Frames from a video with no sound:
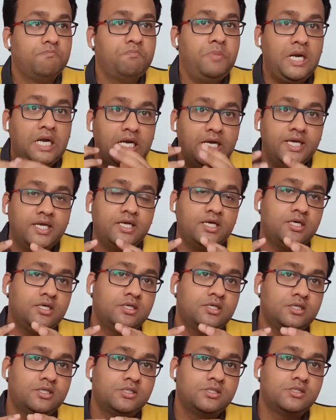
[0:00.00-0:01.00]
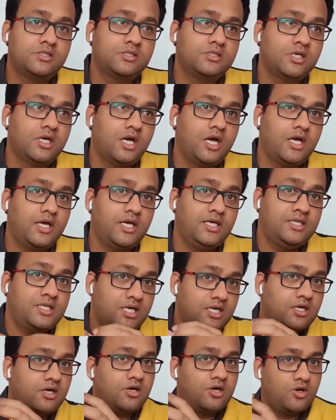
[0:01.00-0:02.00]
building,
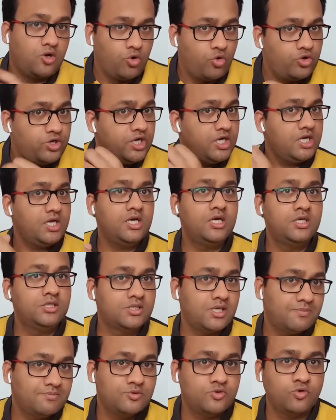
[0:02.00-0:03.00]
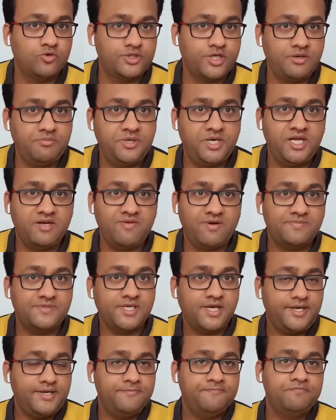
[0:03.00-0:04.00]
either cloning some social media
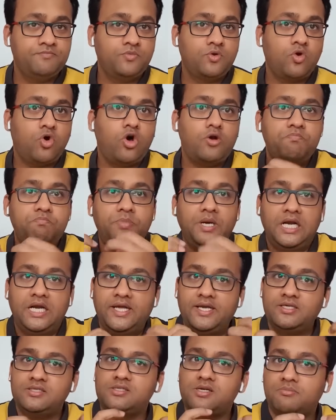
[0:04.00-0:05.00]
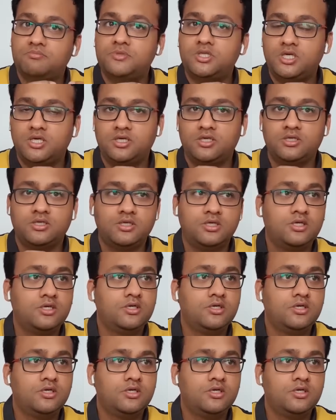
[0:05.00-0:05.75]
website or building something